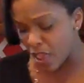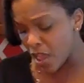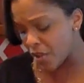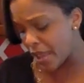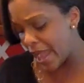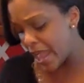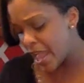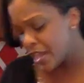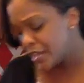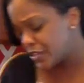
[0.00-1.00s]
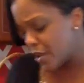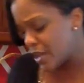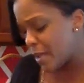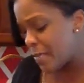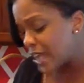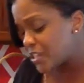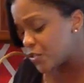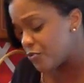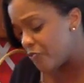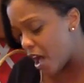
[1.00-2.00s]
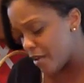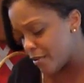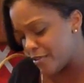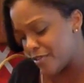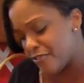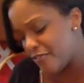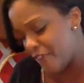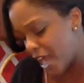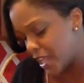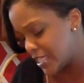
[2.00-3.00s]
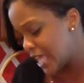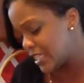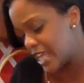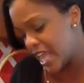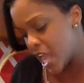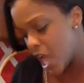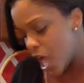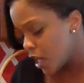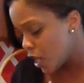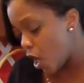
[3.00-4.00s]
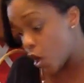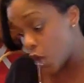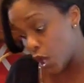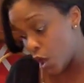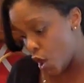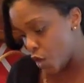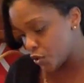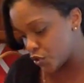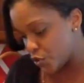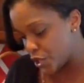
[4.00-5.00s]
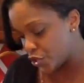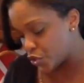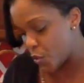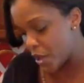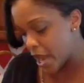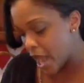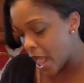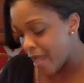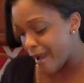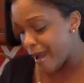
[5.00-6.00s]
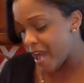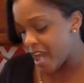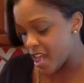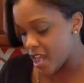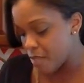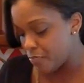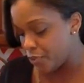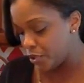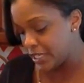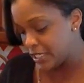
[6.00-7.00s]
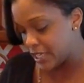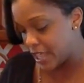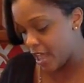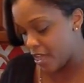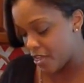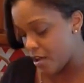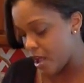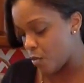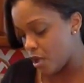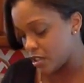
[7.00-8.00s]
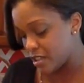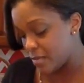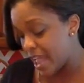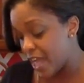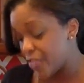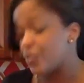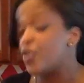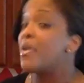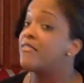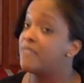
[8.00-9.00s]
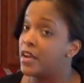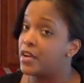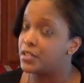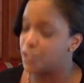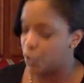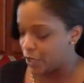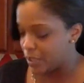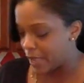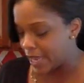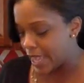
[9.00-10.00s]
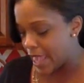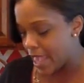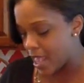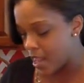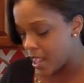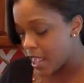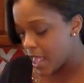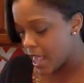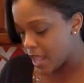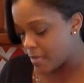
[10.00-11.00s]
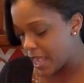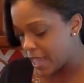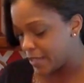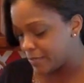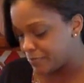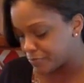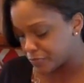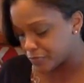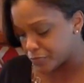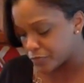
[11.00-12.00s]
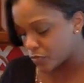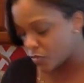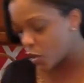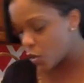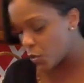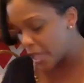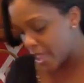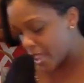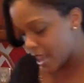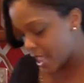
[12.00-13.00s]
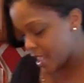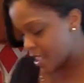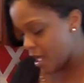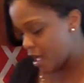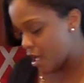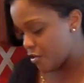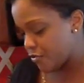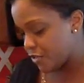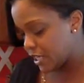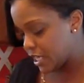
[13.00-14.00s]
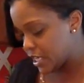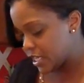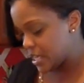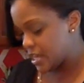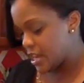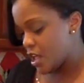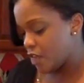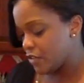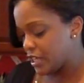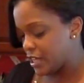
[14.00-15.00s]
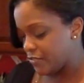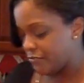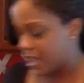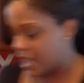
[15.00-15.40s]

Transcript: Okay, so anyway, back to Valentine's Day. Long story short, I pulled it together. I walked to the bathroom very slowly, might I add, and I made it. We had a really good fun